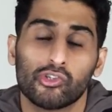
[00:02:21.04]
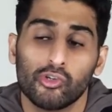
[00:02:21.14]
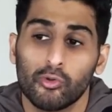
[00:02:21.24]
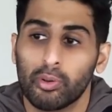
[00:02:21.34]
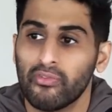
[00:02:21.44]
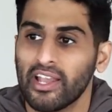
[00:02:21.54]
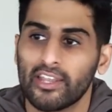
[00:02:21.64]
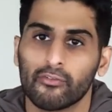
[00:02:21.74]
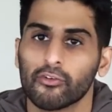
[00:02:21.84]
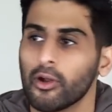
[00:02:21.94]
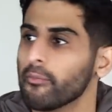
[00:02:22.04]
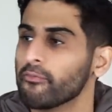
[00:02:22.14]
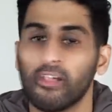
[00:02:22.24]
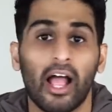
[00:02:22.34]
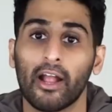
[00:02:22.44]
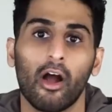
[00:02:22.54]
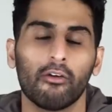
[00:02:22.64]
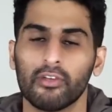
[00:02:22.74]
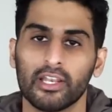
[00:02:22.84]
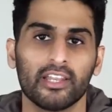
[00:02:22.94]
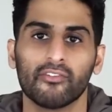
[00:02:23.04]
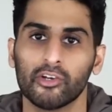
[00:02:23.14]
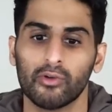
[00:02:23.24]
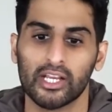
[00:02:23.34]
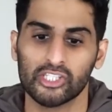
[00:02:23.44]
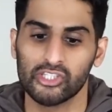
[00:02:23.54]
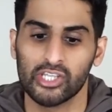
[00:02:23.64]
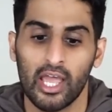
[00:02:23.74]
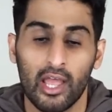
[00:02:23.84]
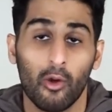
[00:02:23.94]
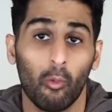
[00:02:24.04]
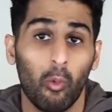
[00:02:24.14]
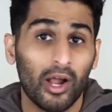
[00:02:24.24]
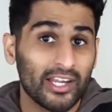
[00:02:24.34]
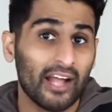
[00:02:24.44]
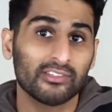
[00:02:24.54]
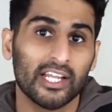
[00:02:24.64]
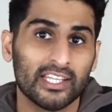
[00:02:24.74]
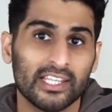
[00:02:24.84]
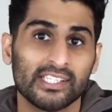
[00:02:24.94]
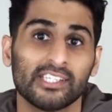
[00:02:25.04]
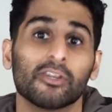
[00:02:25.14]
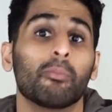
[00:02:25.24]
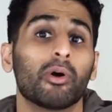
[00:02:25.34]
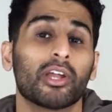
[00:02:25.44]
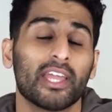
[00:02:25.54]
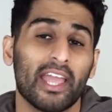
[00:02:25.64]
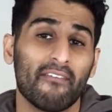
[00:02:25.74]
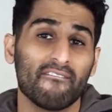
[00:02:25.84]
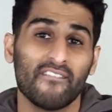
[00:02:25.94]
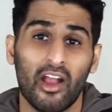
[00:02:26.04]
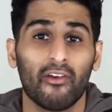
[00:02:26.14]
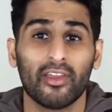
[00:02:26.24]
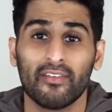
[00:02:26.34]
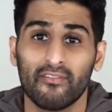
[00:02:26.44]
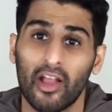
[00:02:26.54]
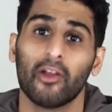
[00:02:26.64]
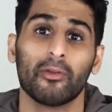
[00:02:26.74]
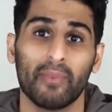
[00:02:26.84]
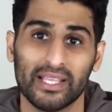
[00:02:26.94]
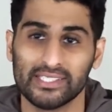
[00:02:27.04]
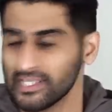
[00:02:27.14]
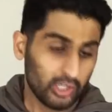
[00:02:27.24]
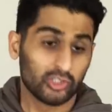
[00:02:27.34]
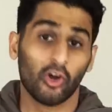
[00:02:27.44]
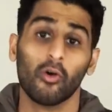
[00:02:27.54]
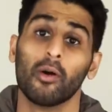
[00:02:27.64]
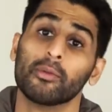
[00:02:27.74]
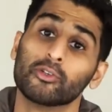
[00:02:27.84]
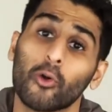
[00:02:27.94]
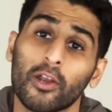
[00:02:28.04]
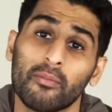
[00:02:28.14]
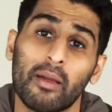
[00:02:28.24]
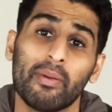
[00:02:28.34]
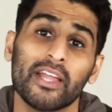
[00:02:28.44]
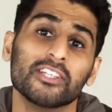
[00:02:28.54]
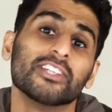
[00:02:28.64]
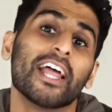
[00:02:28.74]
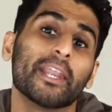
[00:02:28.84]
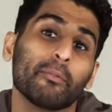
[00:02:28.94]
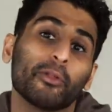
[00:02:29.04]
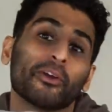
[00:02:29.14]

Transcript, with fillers: to prevent it from flying off in different directions. One downside to this is your book can get very, very messy. So a majority of my pages end up